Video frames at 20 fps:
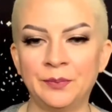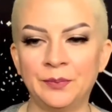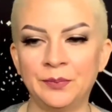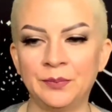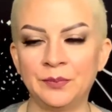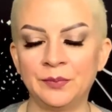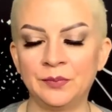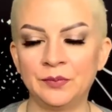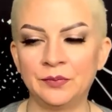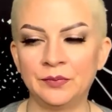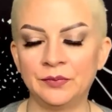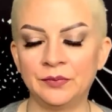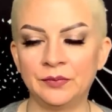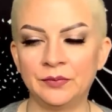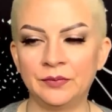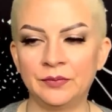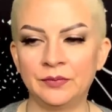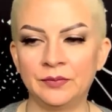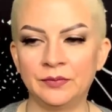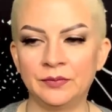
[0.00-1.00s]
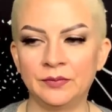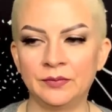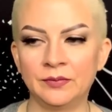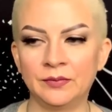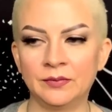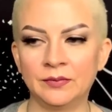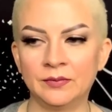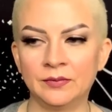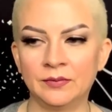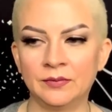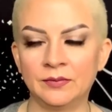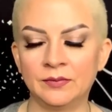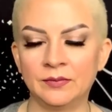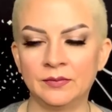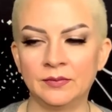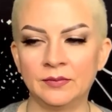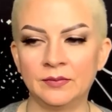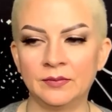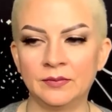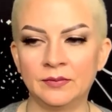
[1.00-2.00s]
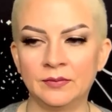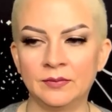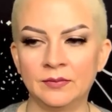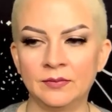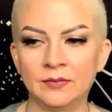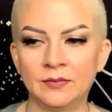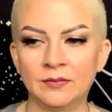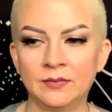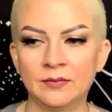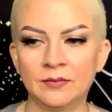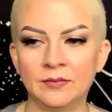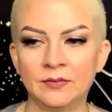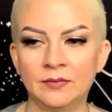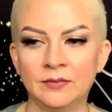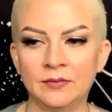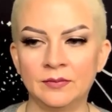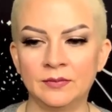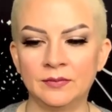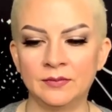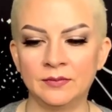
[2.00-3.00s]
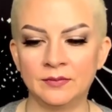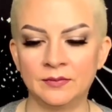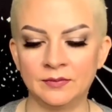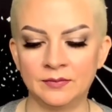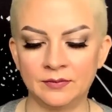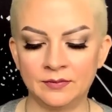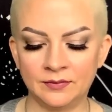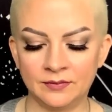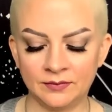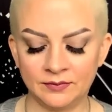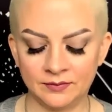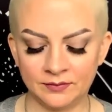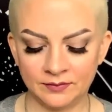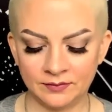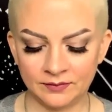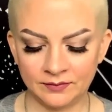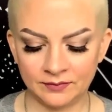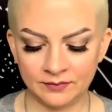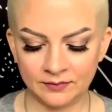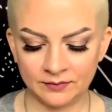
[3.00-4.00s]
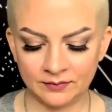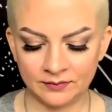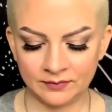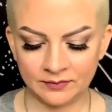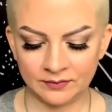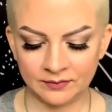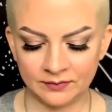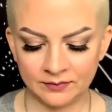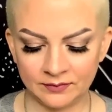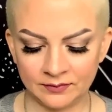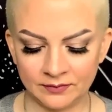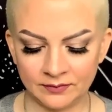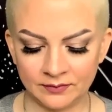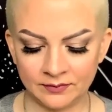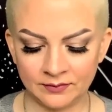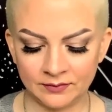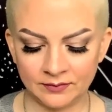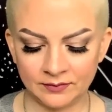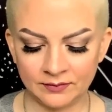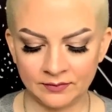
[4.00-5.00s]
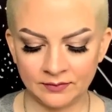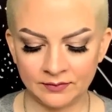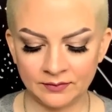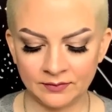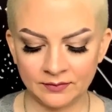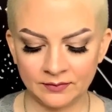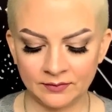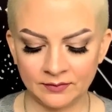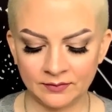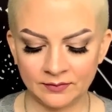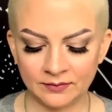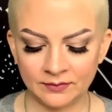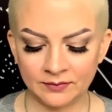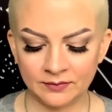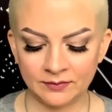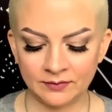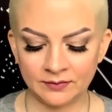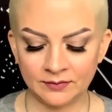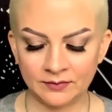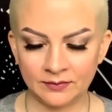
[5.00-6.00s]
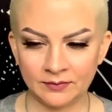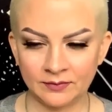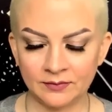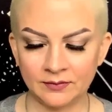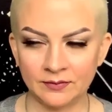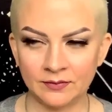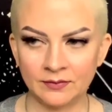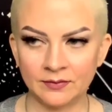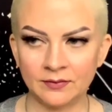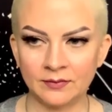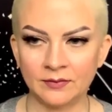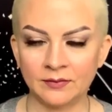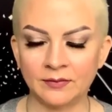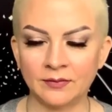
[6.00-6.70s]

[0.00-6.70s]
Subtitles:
(no one is talking)